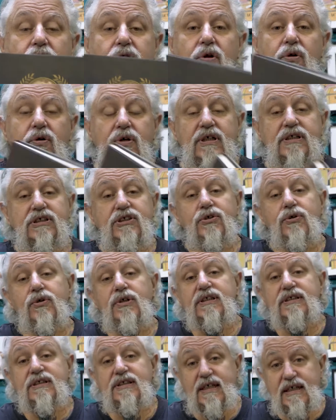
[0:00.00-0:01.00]
Lukas, who
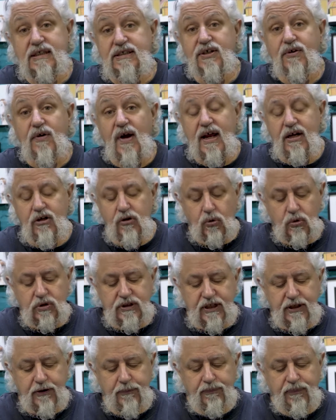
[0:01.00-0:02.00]
is his
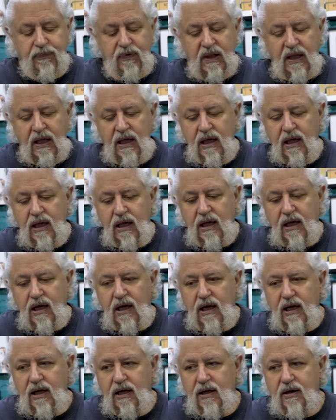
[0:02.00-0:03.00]
granddaughter.
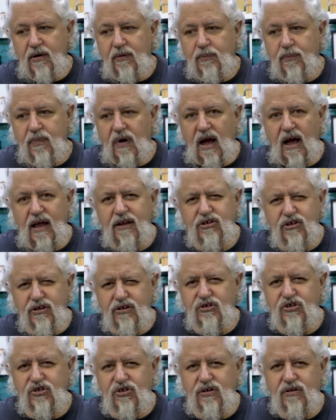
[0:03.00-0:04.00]
I
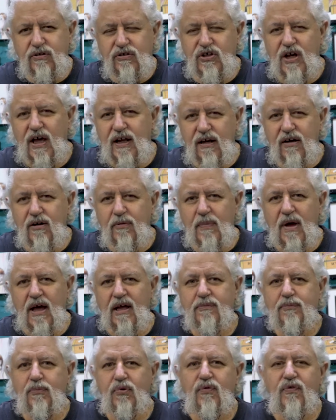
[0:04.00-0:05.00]
chatted
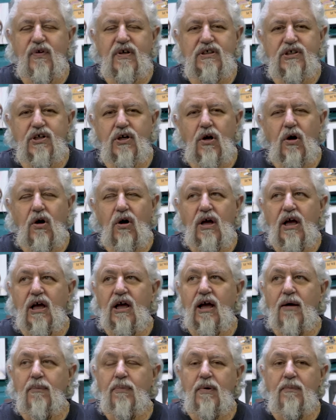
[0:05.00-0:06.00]
about Professor Clark a
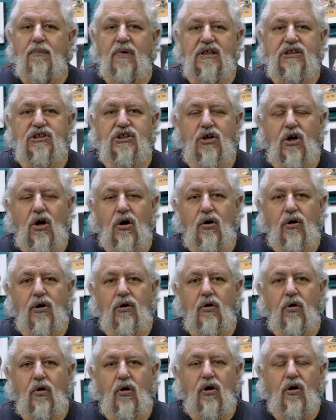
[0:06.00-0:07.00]
couple of months ago
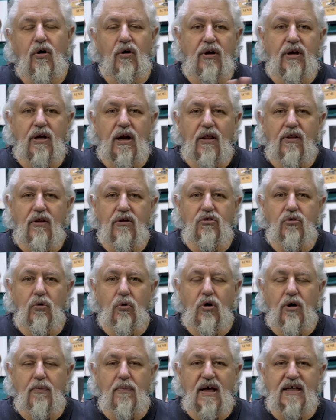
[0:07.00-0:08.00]
on another
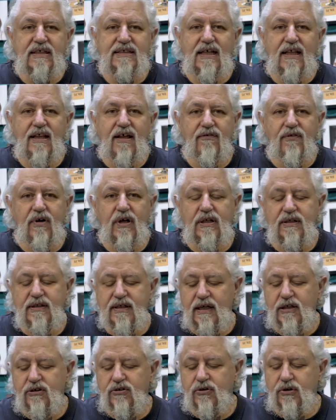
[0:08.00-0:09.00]
talk about South African
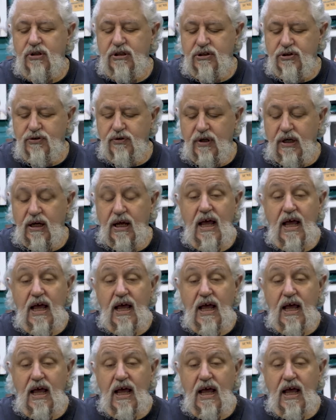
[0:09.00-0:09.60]
tattoo history,